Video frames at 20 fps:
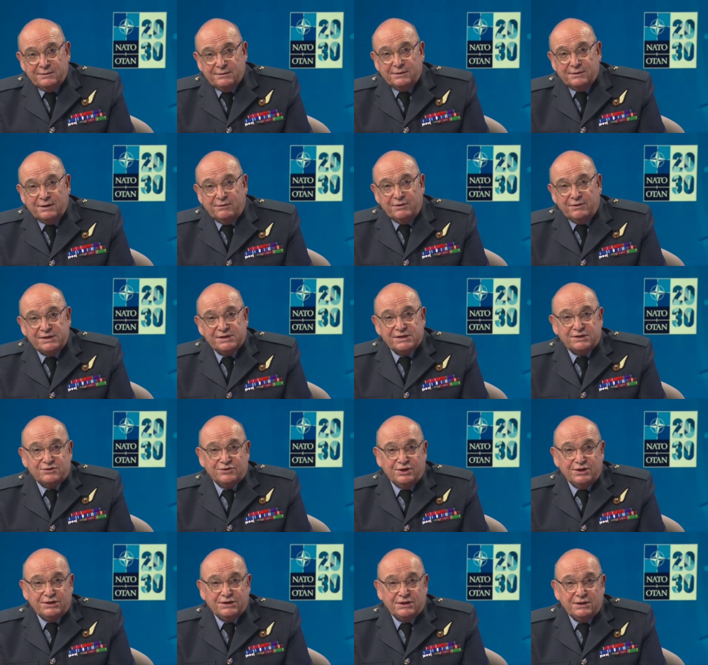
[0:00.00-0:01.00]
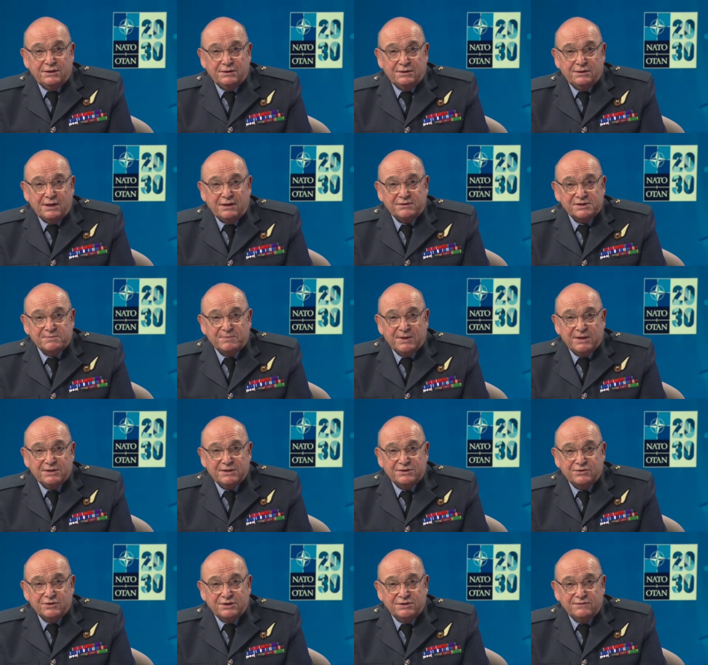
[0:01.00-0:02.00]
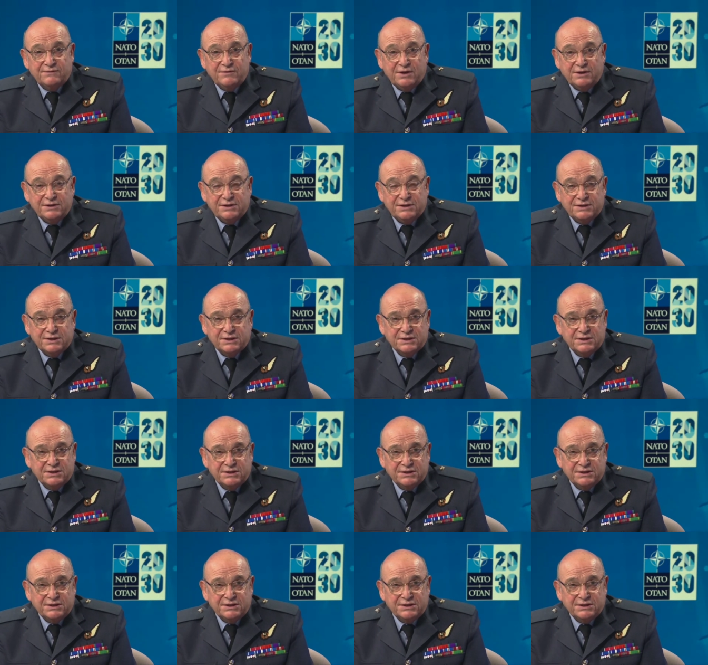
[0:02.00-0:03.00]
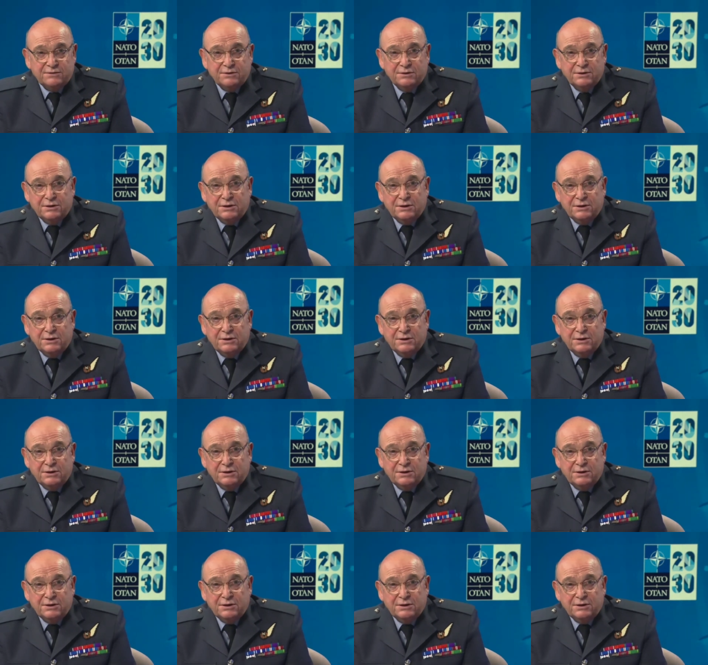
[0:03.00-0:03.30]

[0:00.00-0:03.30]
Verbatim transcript: There is a treaty, the Outer Space Treaty of 1967,